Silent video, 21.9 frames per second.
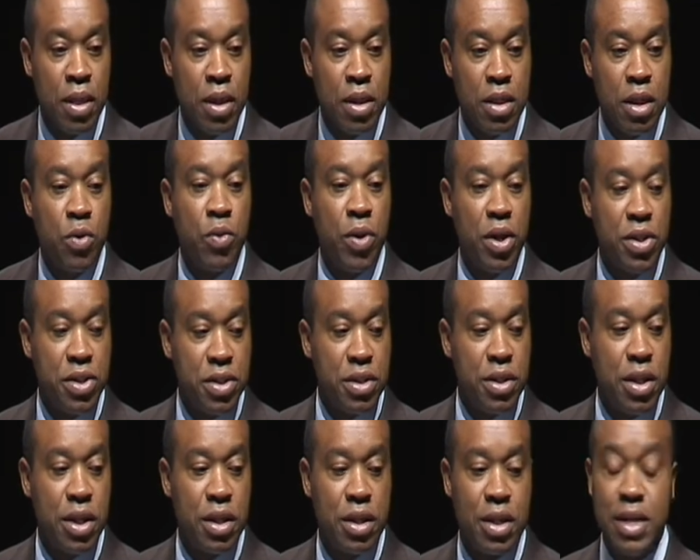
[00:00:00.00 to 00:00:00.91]
The question
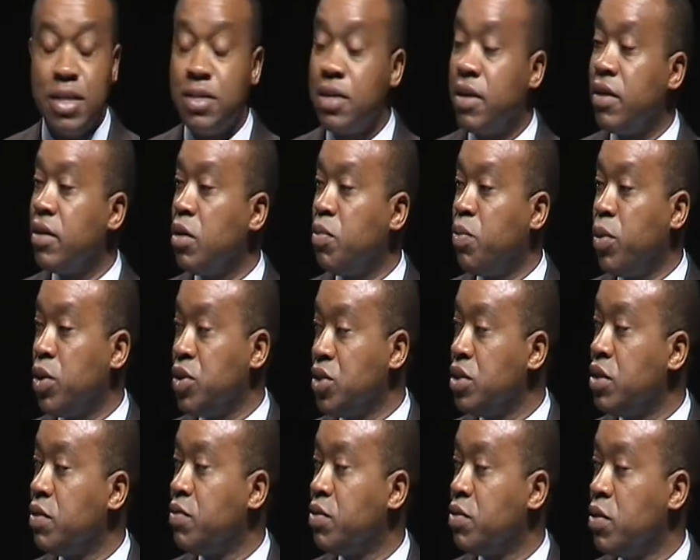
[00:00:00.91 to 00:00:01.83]
is there an
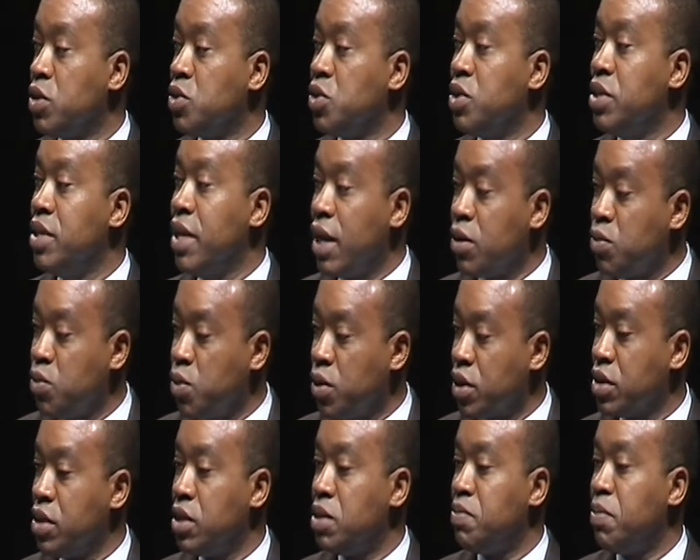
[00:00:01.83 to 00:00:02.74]
opportunity for us to
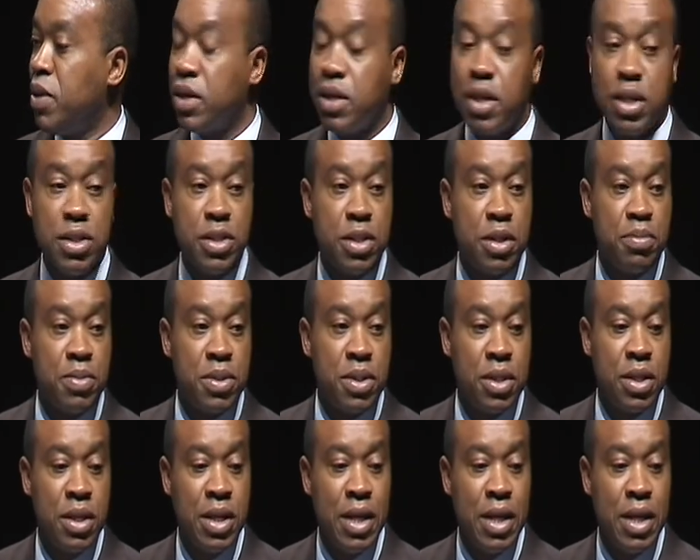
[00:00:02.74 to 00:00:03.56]
network these partnerships